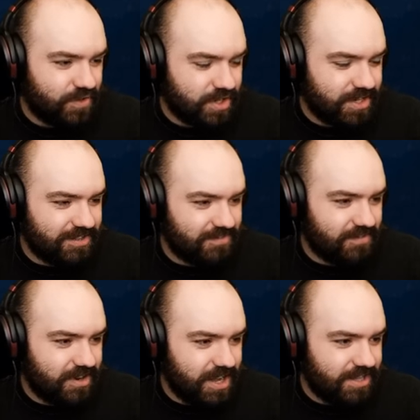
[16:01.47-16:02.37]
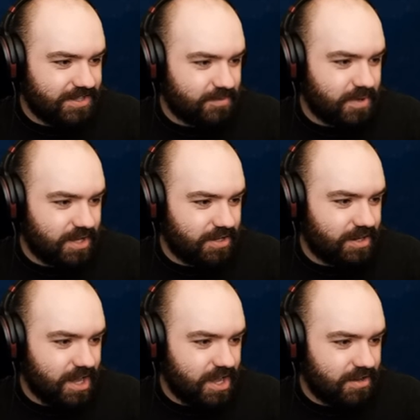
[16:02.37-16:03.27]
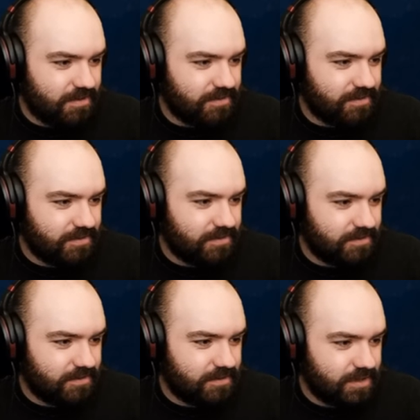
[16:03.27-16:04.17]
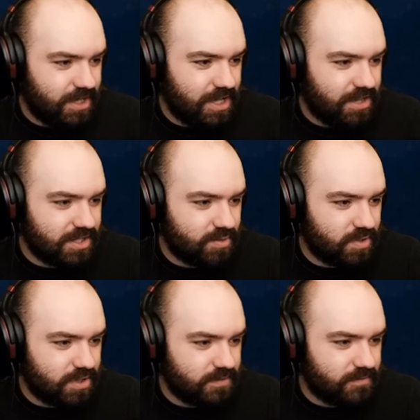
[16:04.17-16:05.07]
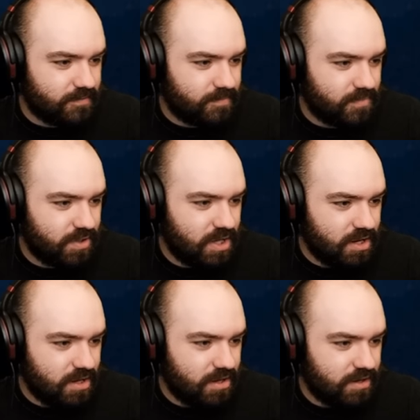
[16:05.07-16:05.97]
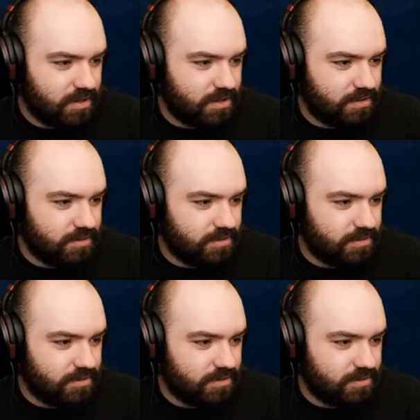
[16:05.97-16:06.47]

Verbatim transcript: Fucking rats, man. Ian! Get this one! Ah!